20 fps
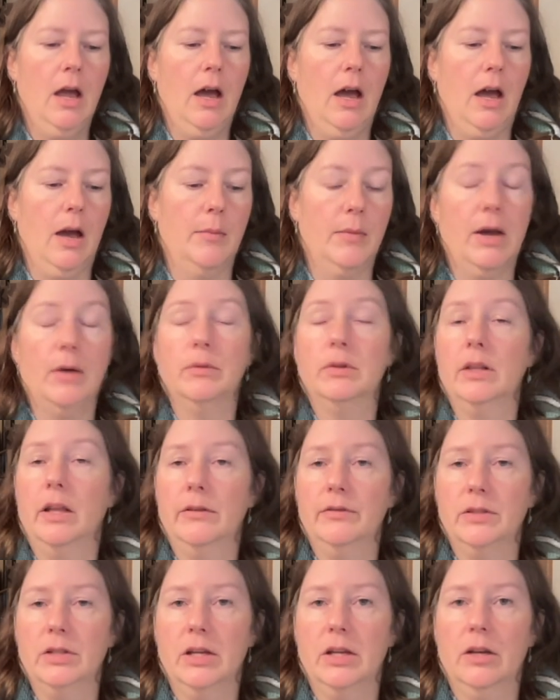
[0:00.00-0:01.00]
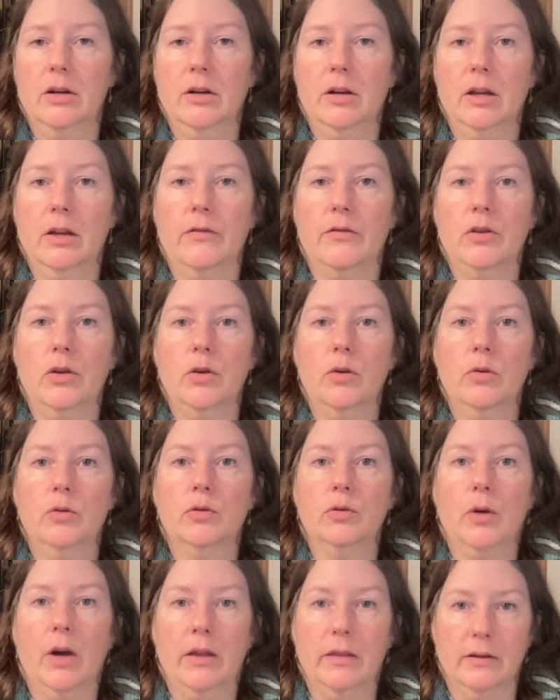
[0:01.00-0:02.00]
um, I would love to hear if you
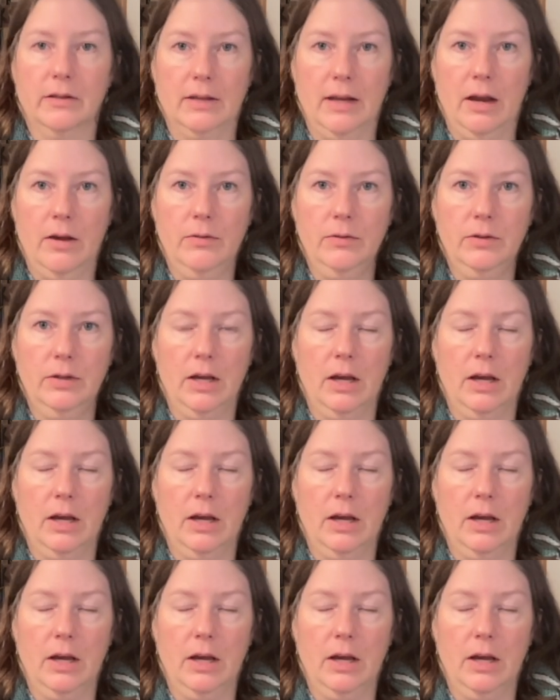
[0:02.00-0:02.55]
try this out.